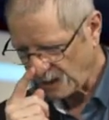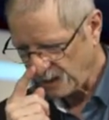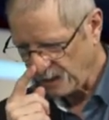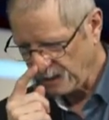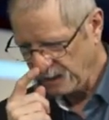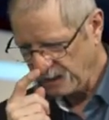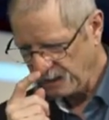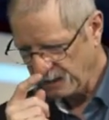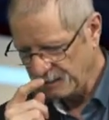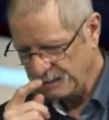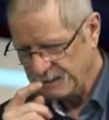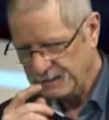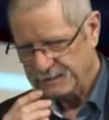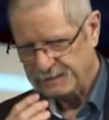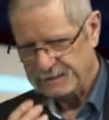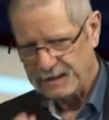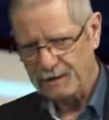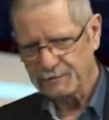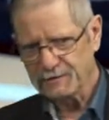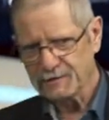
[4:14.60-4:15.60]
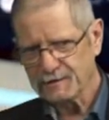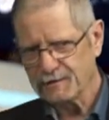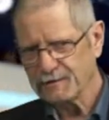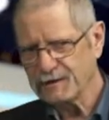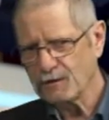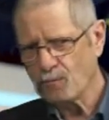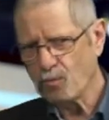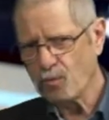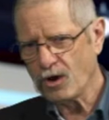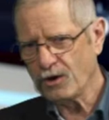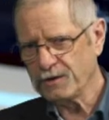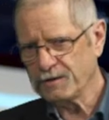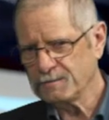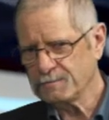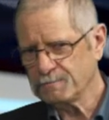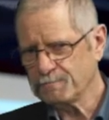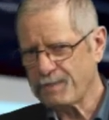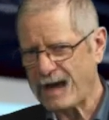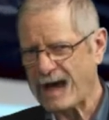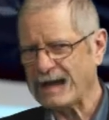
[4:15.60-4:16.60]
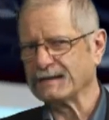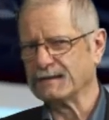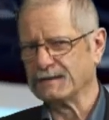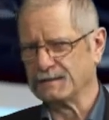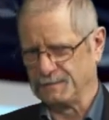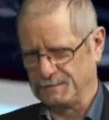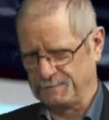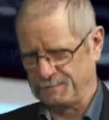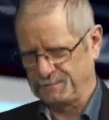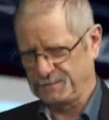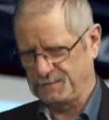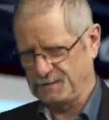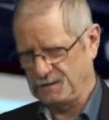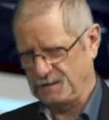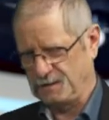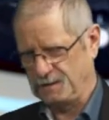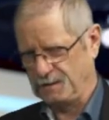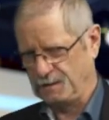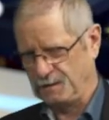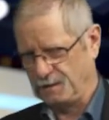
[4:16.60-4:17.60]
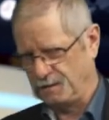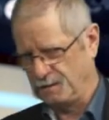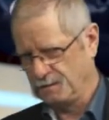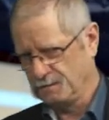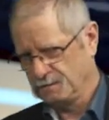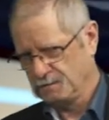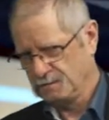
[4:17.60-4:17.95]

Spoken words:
Now there's only one pattern in